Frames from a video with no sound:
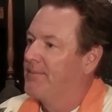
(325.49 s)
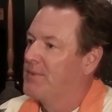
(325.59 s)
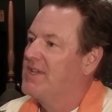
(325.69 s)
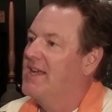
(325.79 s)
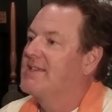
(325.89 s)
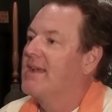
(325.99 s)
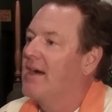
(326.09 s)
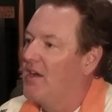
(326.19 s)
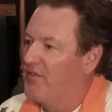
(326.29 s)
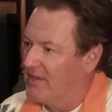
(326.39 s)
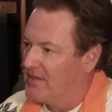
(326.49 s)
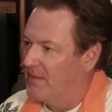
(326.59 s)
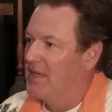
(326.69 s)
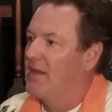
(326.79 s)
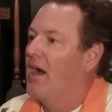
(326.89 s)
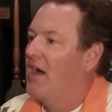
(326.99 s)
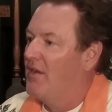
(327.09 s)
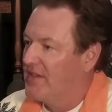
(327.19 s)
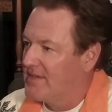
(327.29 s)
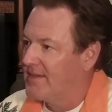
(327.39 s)
besides the obvious, I mean,
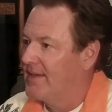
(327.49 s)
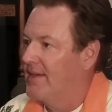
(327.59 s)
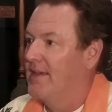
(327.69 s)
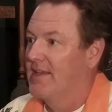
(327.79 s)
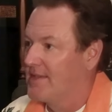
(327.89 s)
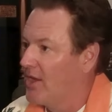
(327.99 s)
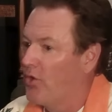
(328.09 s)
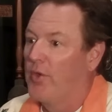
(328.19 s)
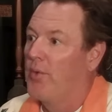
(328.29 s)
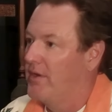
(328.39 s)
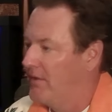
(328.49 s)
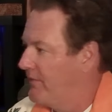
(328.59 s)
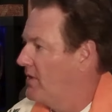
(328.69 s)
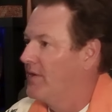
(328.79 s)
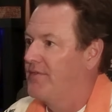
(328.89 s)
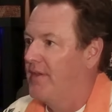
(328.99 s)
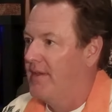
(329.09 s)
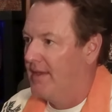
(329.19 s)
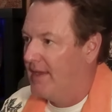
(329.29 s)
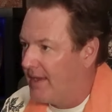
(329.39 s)
obviously, it's the only one that involves
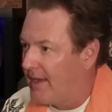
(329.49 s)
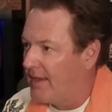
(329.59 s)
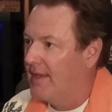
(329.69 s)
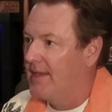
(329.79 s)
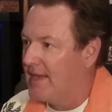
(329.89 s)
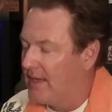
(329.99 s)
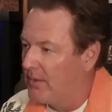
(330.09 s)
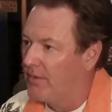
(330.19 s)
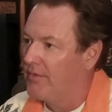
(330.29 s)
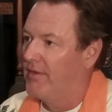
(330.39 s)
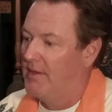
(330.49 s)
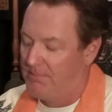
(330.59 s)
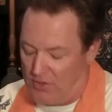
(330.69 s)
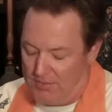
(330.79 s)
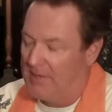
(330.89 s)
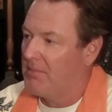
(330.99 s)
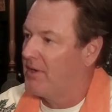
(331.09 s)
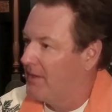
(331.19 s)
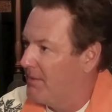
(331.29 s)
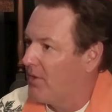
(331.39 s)
ink and needles and
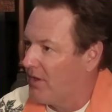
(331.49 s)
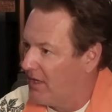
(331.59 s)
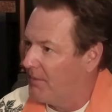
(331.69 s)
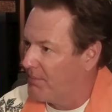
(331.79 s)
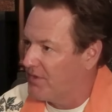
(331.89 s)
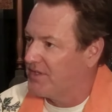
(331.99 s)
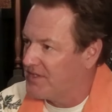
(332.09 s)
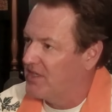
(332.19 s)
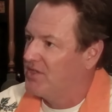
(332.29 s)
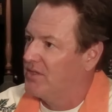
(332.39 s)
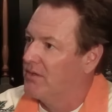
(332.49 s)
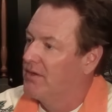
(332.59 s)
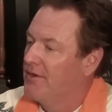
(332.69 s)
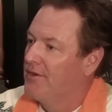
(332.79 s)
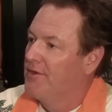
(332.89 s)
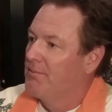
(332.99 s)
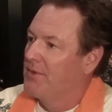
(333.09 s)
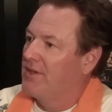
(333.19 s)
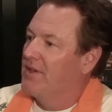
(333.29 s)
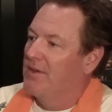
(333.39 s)
permanently marking a person's tissue.
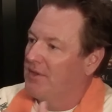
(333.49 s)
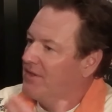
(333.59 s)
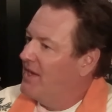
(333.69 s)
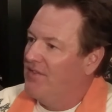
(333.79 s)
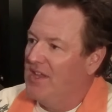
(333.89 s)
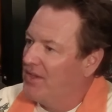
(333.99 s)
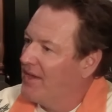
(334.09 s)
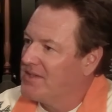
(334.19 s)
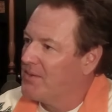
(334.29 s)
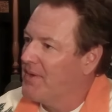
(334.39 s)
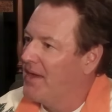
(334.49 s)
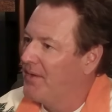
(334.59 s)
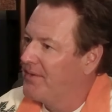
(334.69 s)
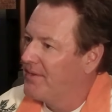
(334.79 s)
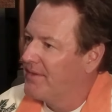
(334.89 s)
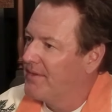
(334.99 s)
But do you have any thoughts around